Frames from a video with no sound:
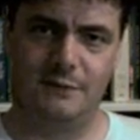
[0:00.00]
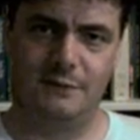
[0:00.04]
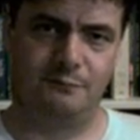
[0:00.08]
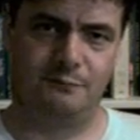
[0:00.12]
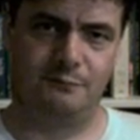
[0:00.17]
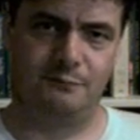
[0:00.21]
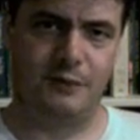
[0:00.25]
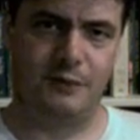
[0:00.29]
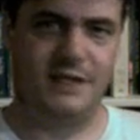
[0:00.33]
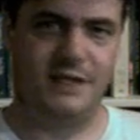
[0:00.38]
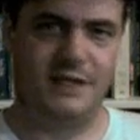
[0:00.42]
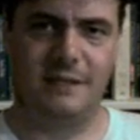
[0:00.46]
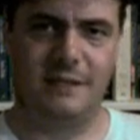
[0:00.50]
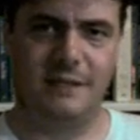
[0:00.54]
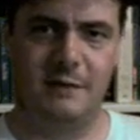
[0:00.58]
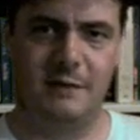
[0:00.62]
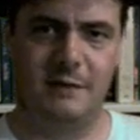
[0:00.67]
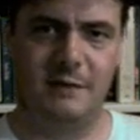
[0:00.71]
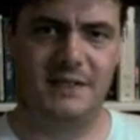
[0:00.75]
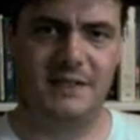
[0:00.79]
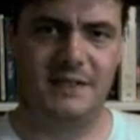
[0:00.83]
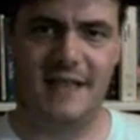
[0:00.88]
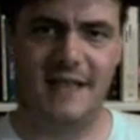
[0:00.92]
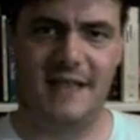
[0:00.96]
preach them
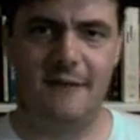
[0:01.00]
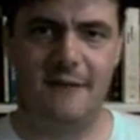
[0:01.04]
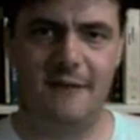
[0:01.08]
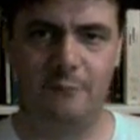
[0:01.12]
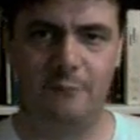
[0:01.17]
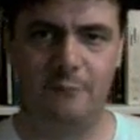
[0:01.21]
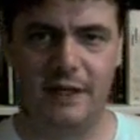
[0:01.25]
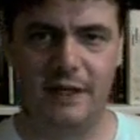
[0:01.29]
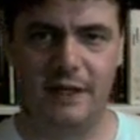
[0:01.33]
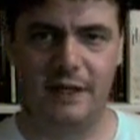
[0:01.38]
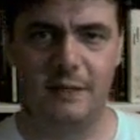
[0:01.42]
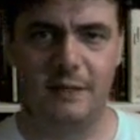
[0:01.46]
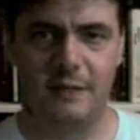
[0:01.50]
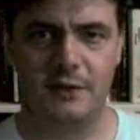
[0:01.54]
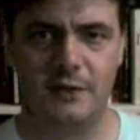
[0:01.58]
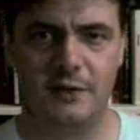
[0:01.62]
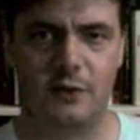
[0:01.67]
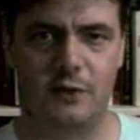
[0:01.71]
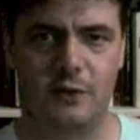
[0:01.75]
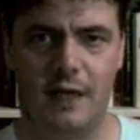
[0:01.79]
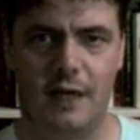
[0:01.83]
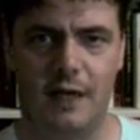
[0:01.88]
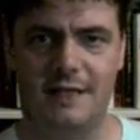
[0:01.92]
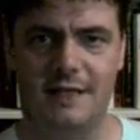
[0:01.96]
and save, bring them to
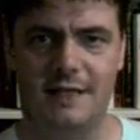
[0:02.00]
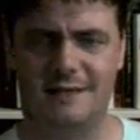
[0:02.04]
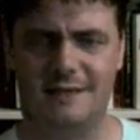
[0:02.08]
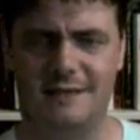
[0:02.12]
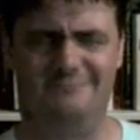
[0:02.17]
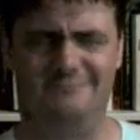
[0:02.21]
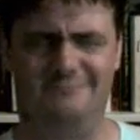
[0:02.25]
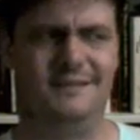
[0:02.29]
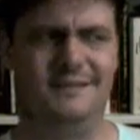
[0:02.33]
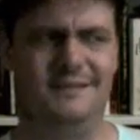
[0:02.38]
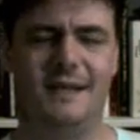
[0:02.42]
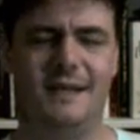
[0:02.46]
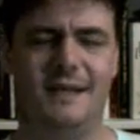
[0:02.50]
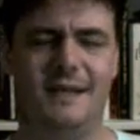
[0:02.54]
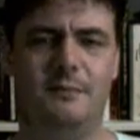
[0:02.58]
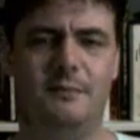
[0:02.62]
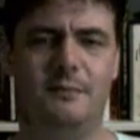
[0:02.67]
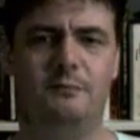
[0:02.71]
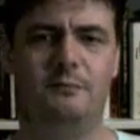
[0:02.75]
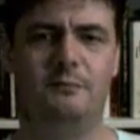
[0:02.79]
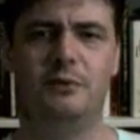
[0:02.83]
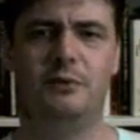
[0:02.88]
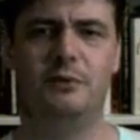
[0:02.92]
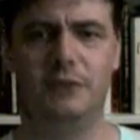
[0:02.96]
Christ. It's like
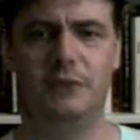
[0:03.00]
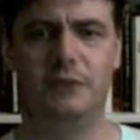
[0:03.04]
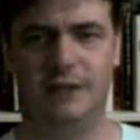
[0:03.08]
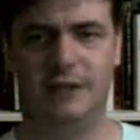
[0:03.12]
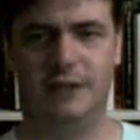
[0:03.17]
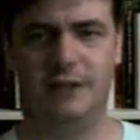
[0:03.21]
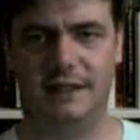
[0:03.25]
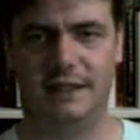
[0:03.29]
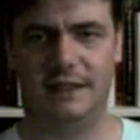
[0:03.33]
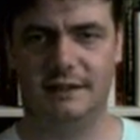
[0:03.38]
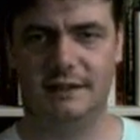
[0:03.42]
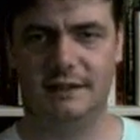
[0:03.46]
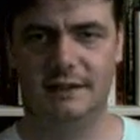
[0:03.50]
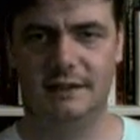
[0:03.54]
bullshit.